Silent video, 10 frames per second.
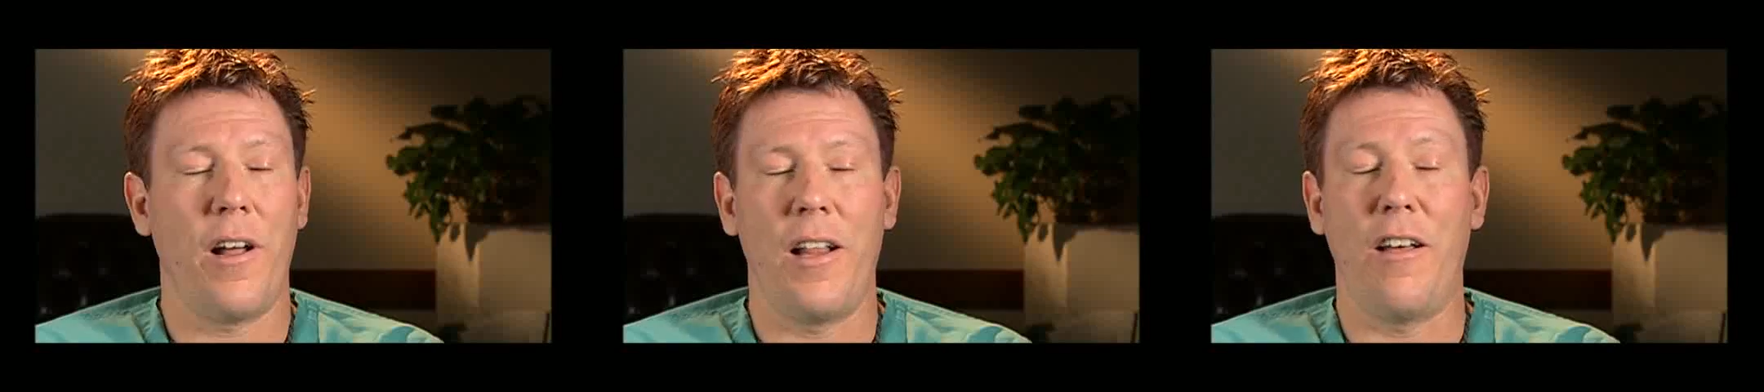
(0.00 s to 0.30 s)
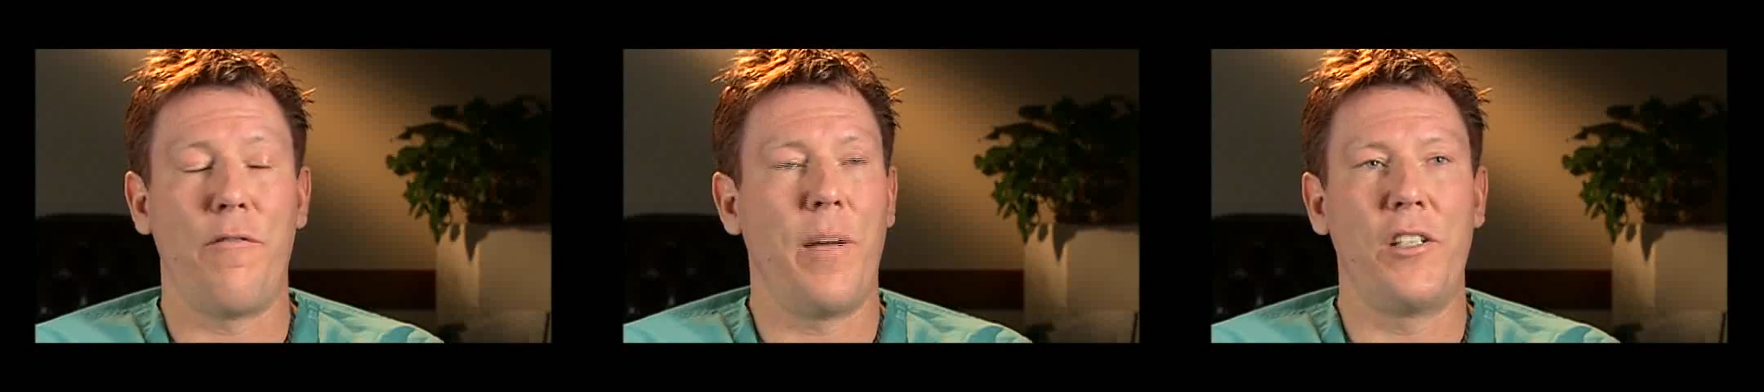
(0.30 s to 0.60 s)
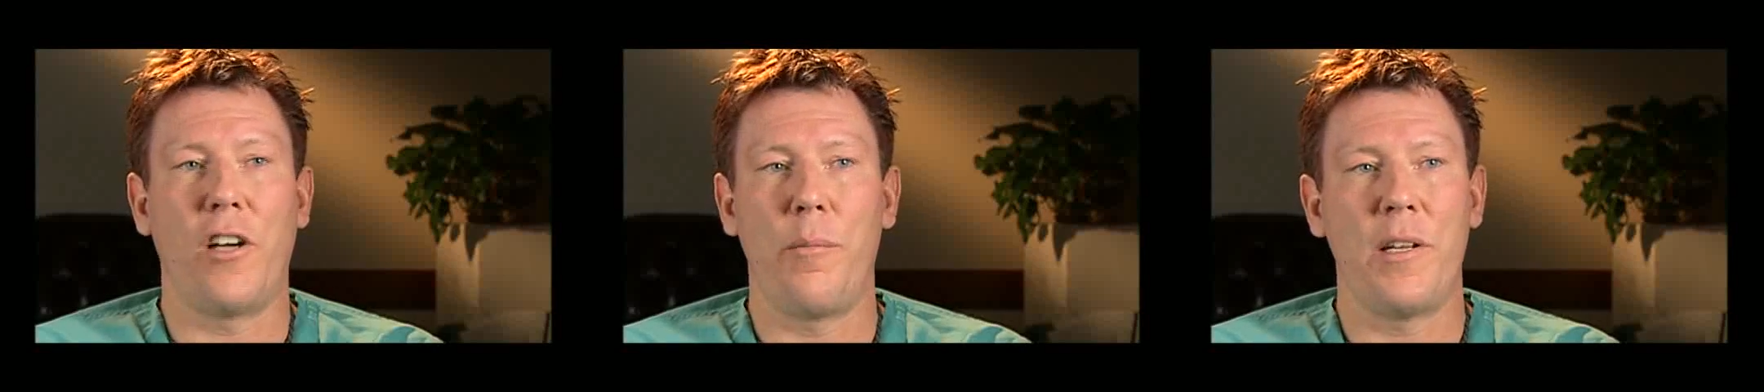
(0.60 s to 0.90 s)
I love my
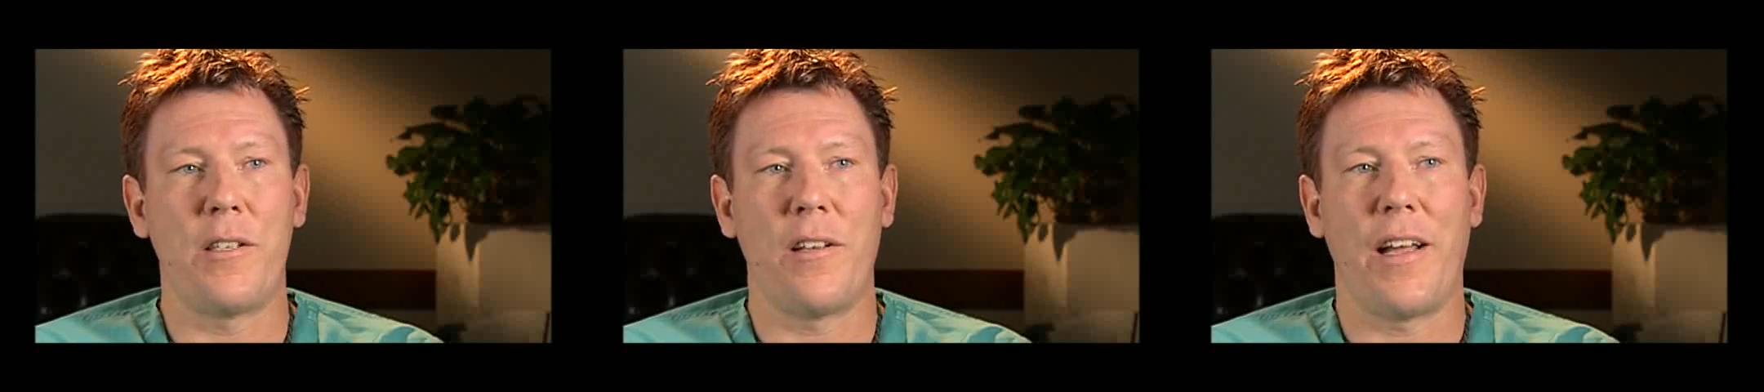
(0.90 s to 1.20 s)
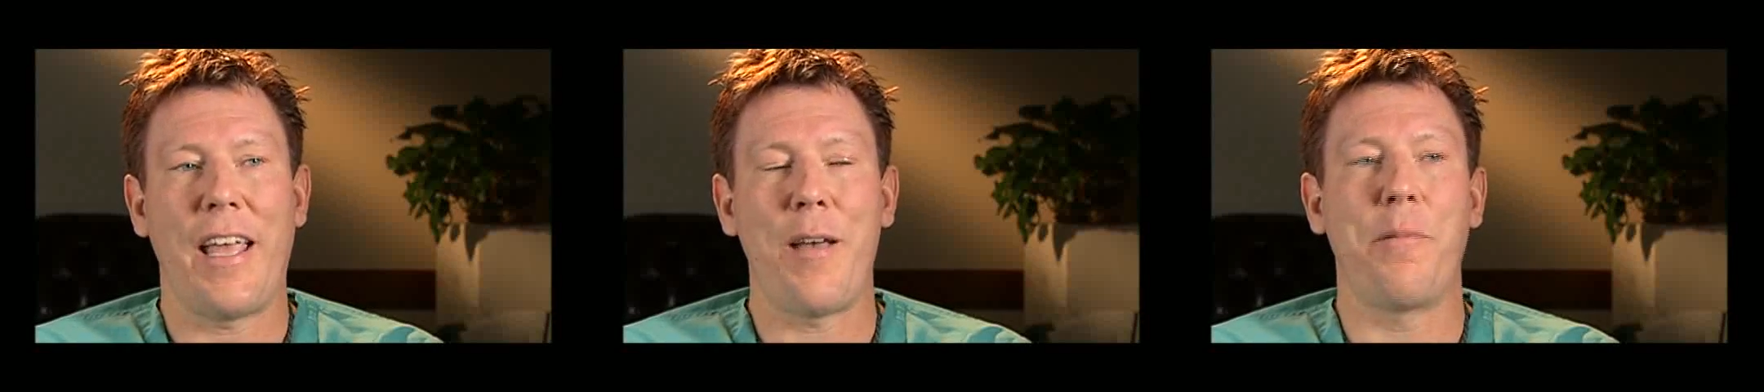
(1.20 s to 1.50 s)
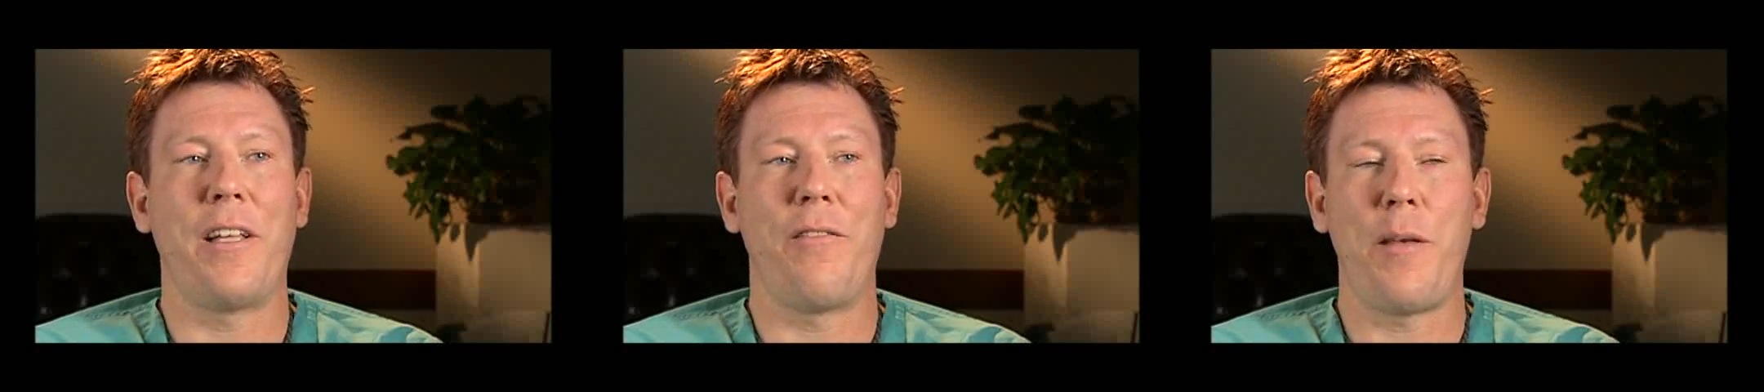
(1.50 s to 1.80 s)
job. It's, I can't
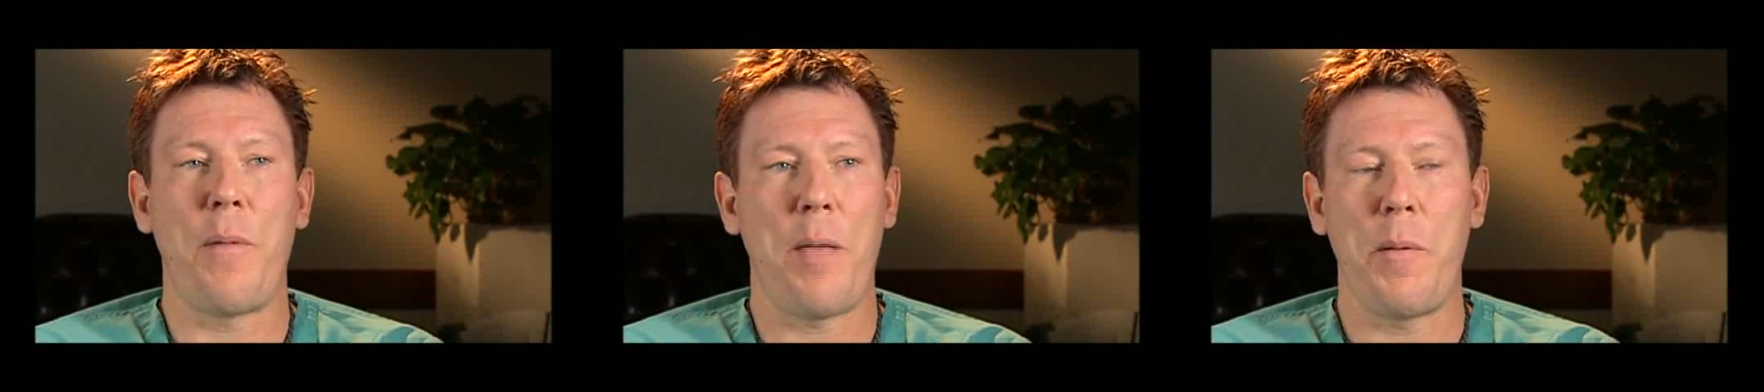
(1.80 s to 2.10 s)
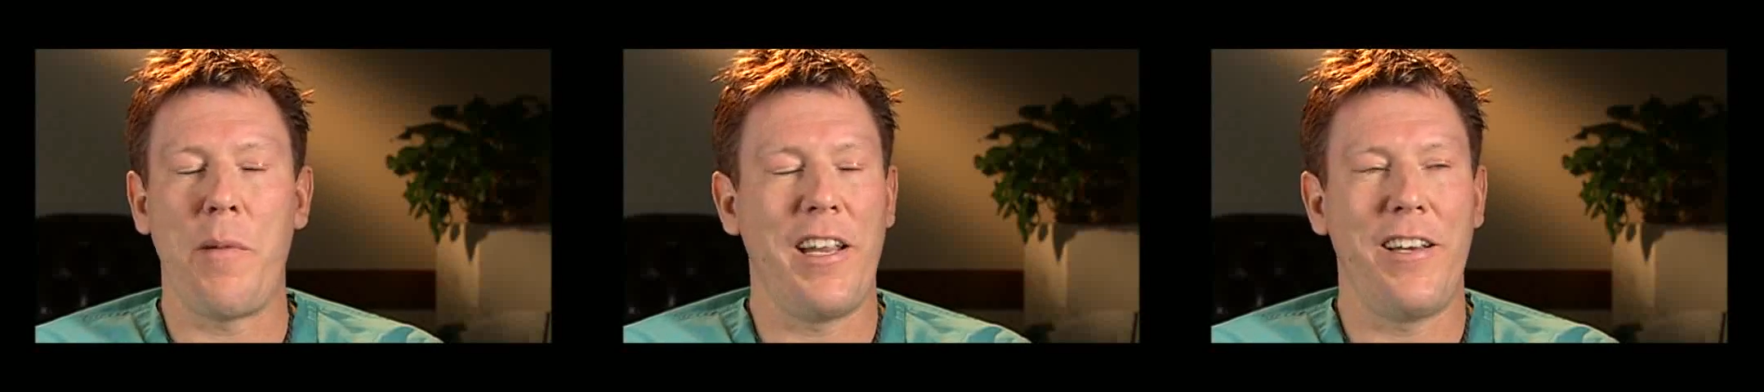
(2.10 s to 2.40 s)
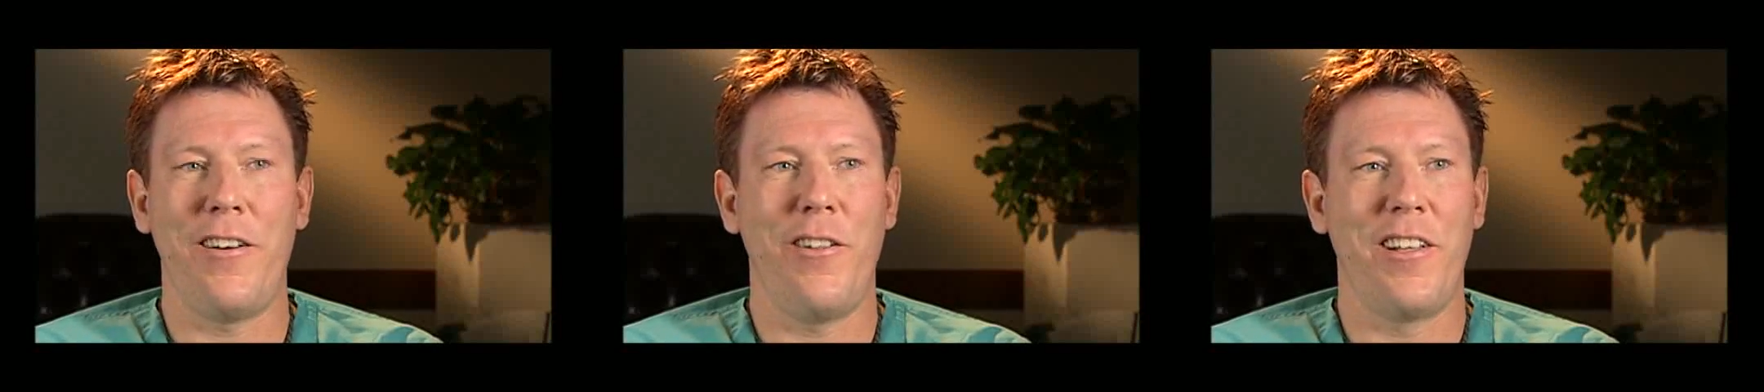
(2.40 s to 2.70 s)
believe they pay me money to do